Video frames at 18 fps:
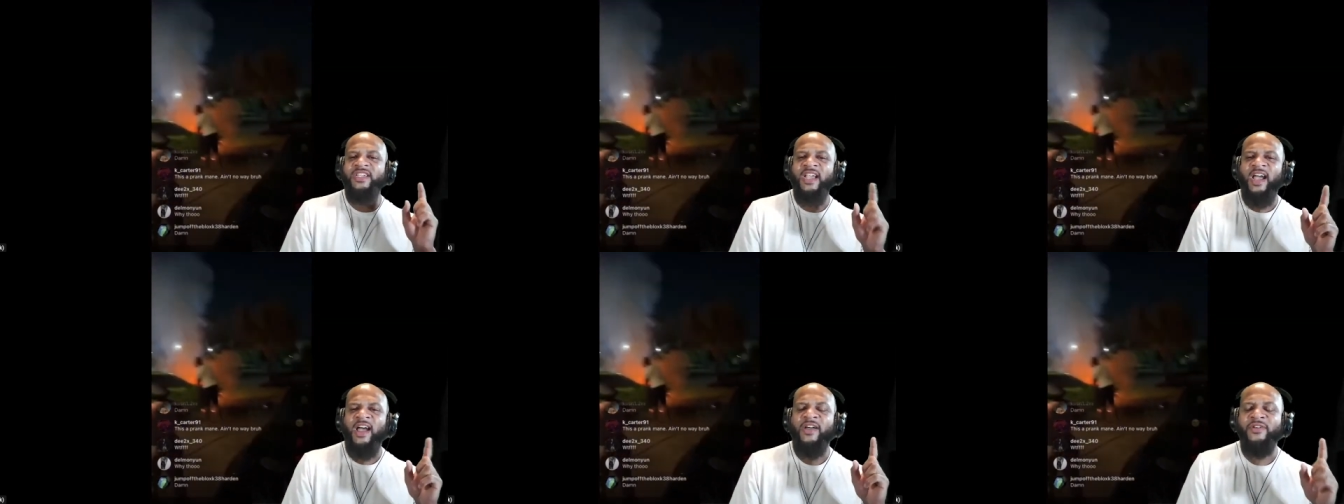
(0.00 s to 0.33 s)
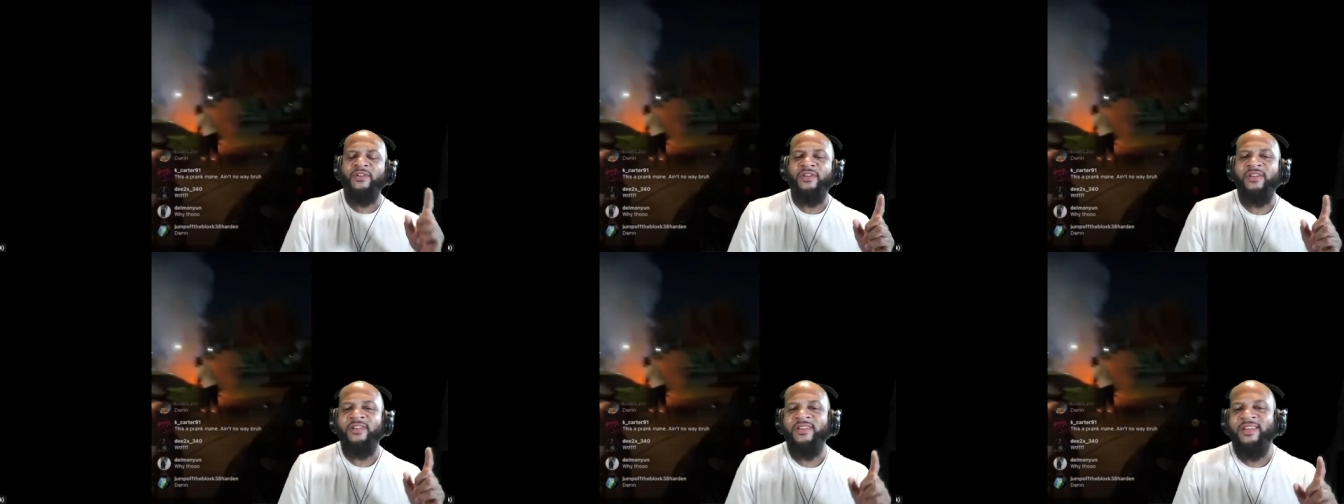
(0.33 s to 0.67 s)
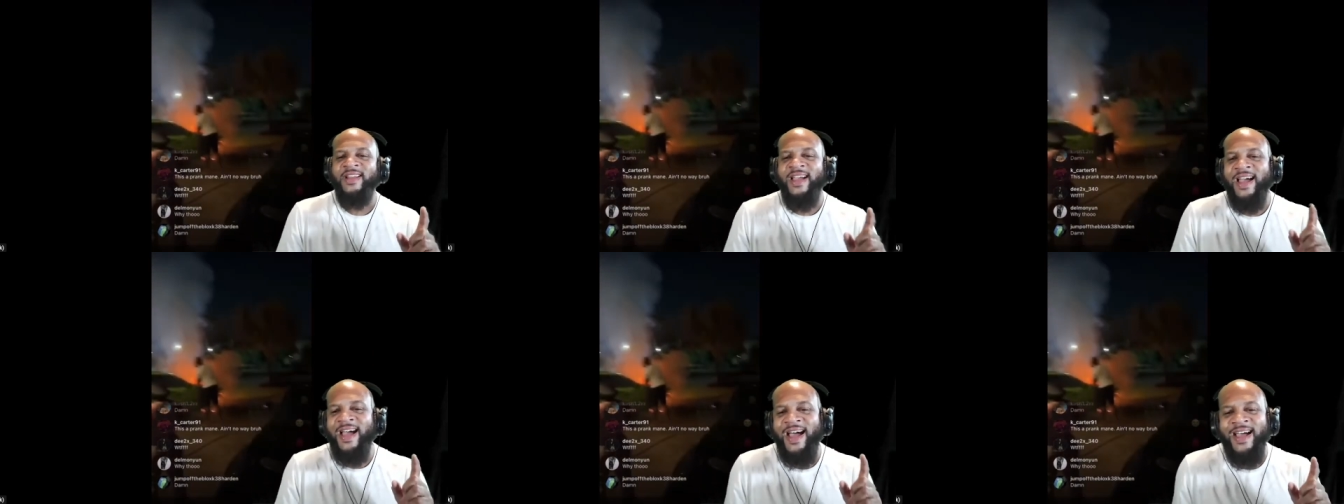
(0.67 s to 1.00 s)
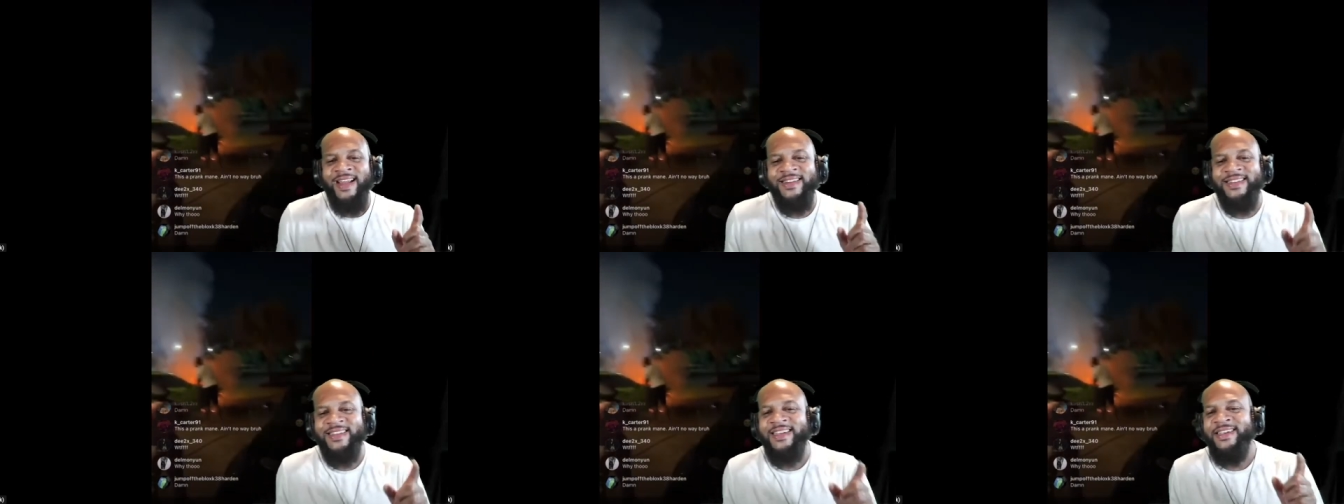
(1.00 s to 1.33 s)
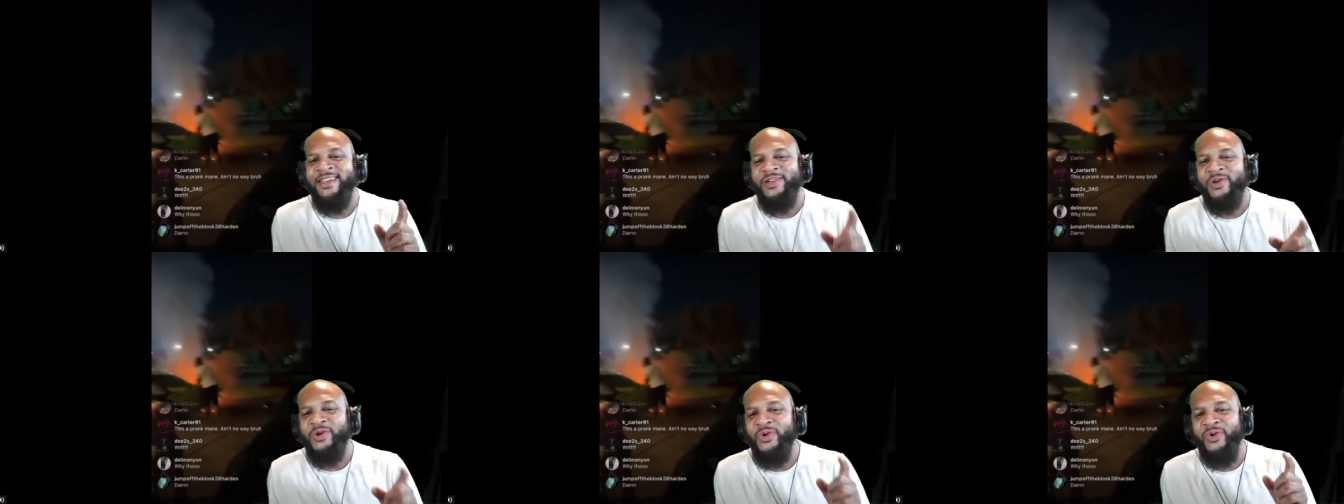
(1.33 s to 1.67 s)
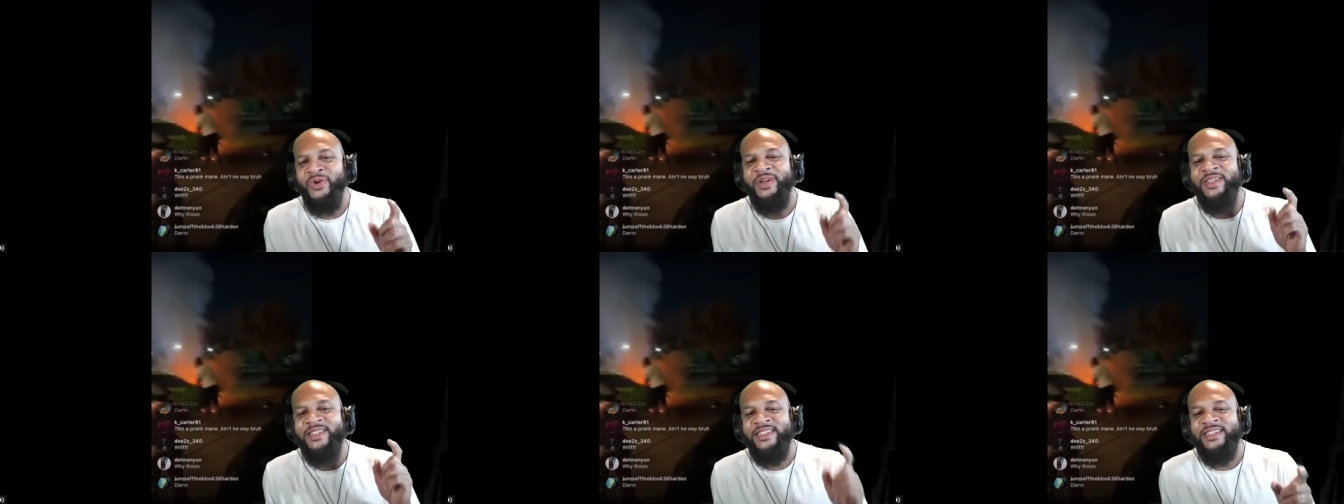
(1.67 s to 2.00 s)
y'all? I think
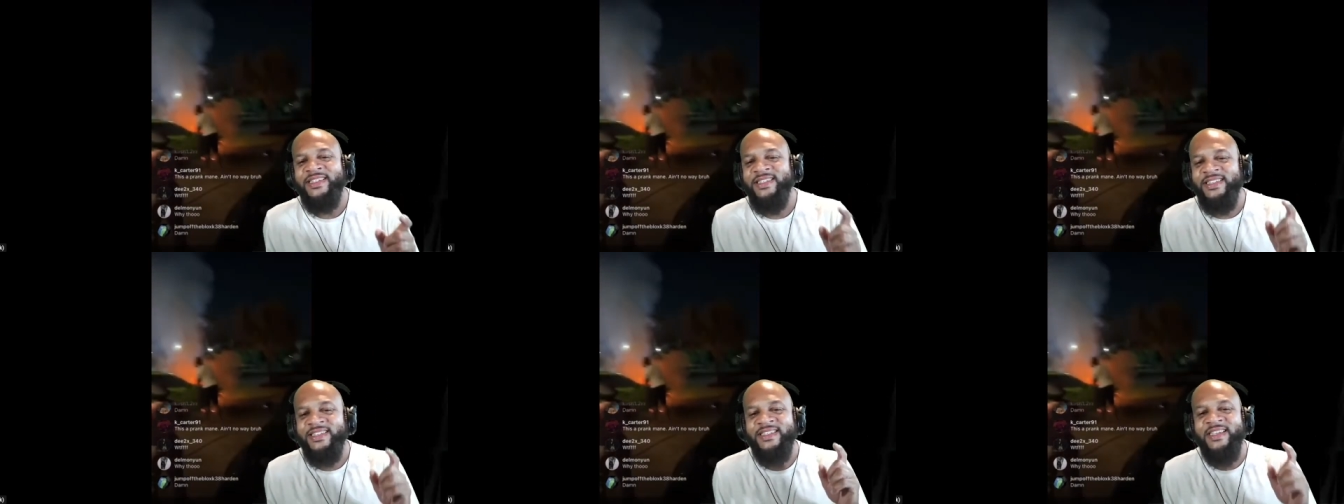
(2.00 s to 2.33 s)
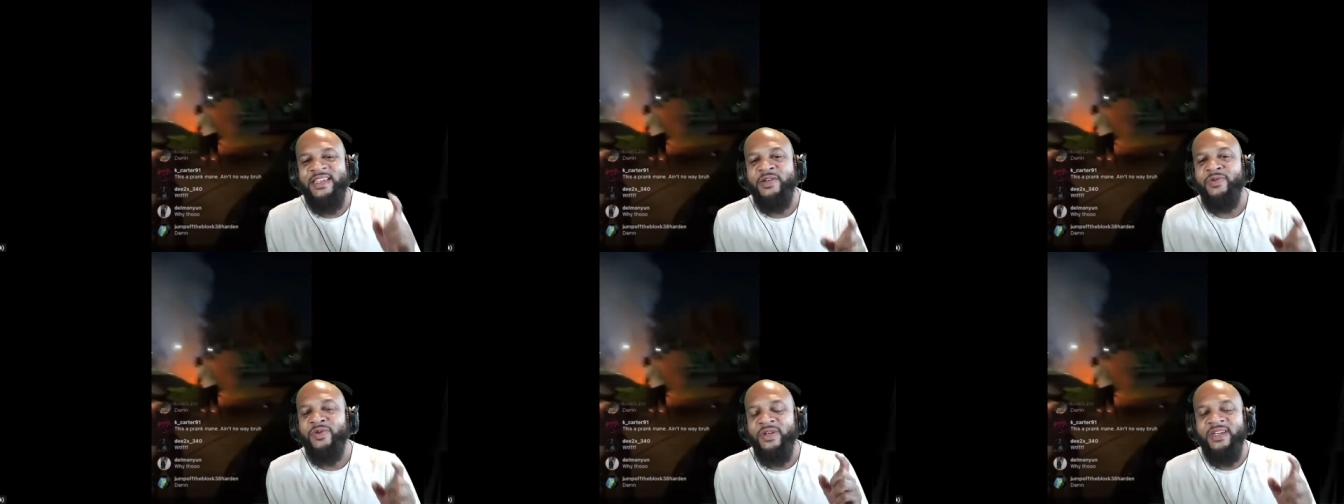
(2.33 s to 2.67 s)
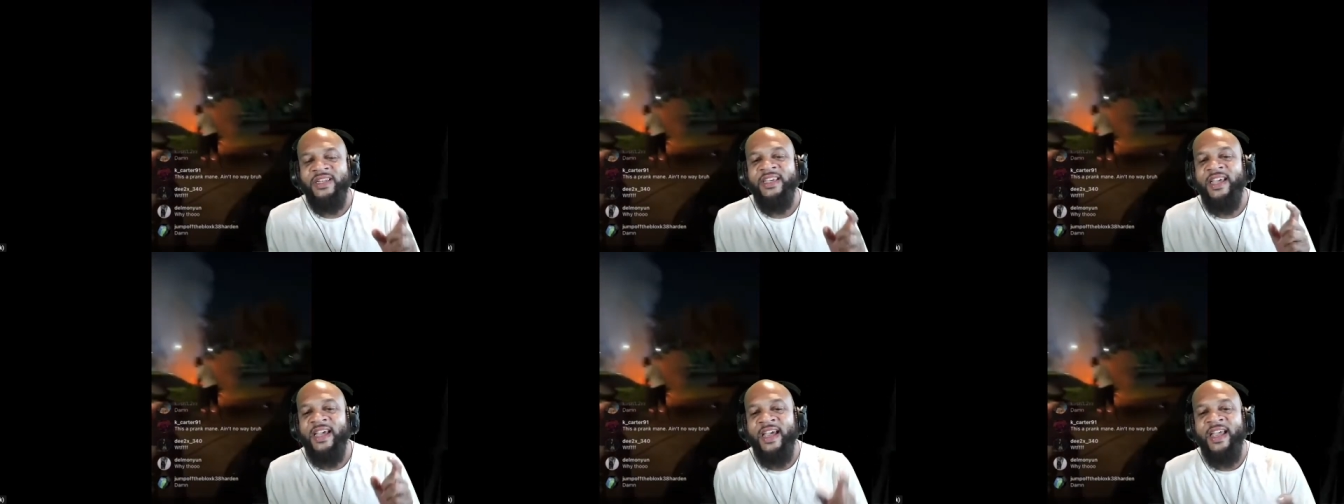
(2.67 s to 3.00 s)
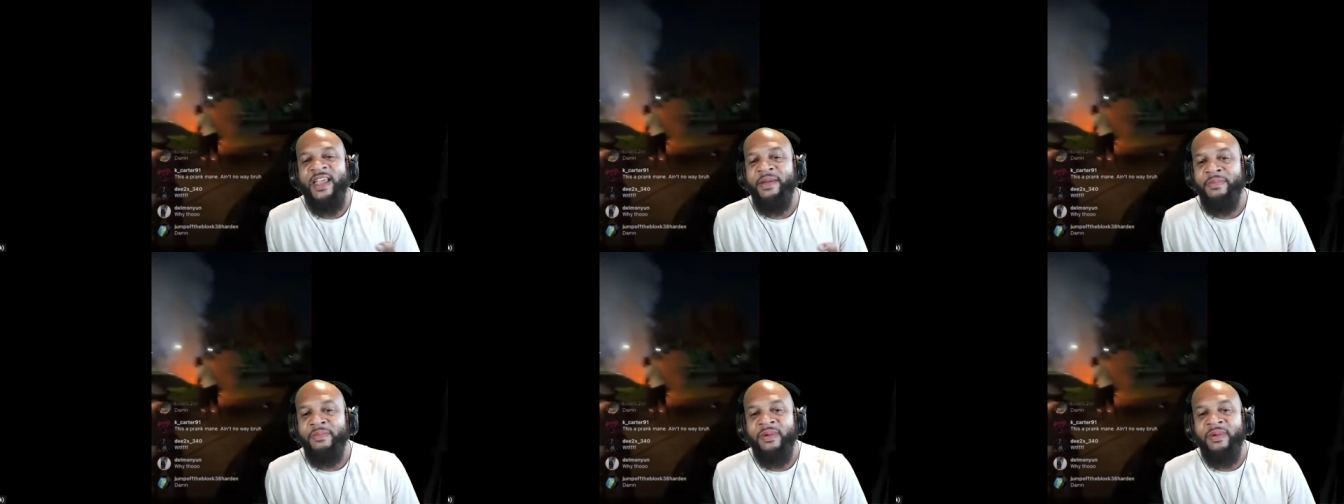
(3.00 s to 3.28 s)
Corey secretly hate